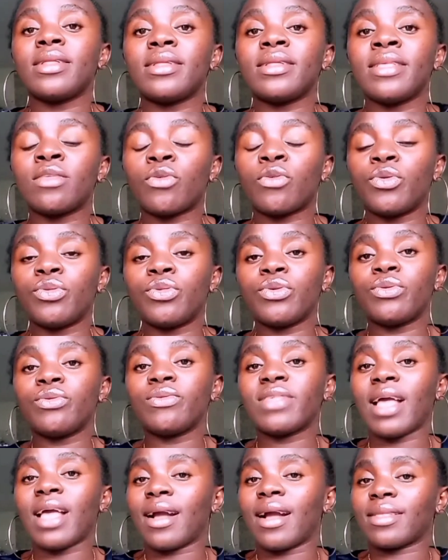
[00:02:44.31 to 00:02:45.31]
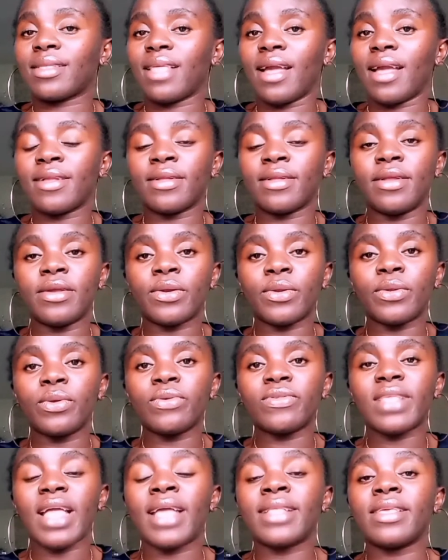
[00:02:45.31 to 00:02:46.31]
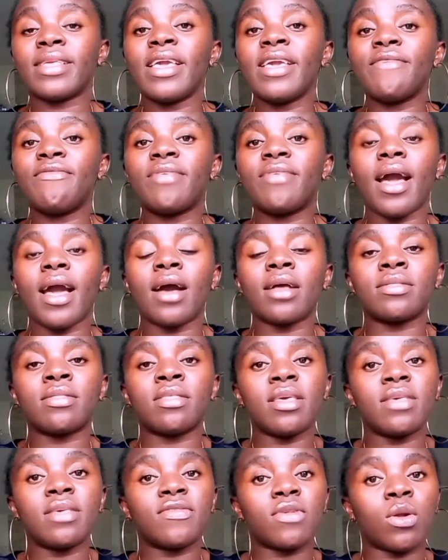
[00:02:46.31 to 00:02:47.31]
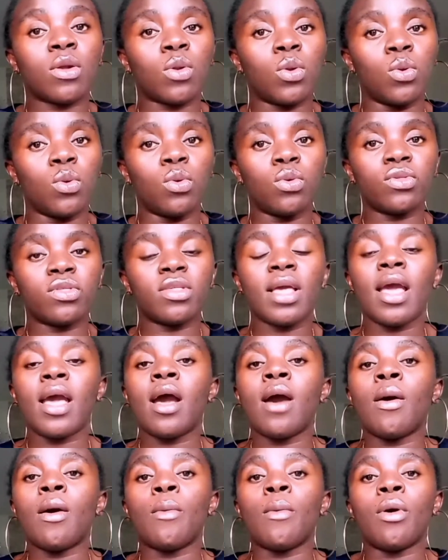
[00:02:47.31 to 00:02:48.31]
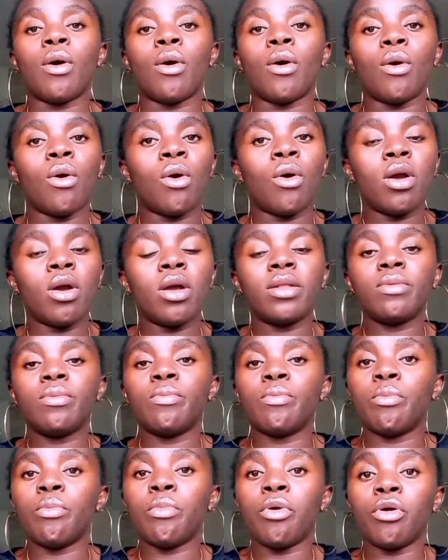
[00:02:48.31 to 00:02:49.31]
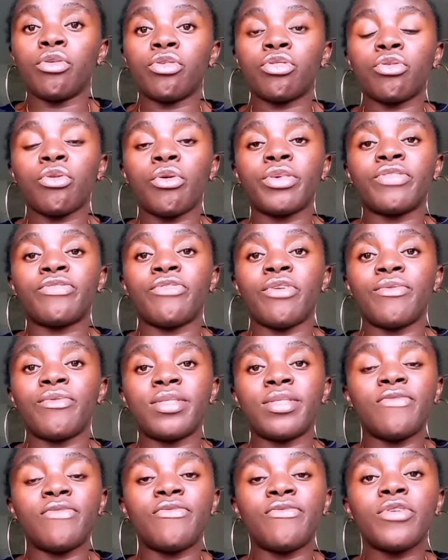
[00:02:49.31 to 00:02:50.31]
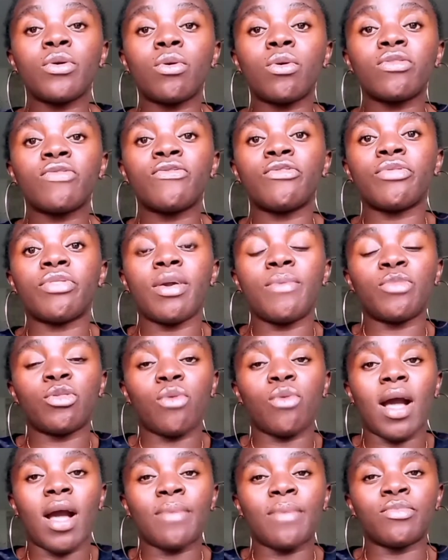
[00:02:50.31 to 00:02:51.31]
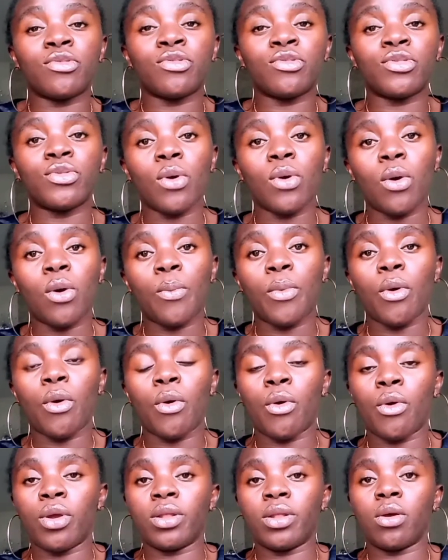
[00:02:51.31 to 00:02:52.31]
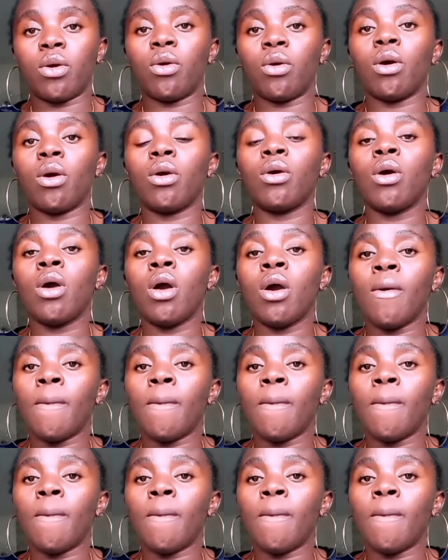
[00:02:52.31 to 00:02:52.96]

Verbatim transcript: The cuticles are tightly closed, and if they are this closed, oil moisture is very difficult for them to absorb oil or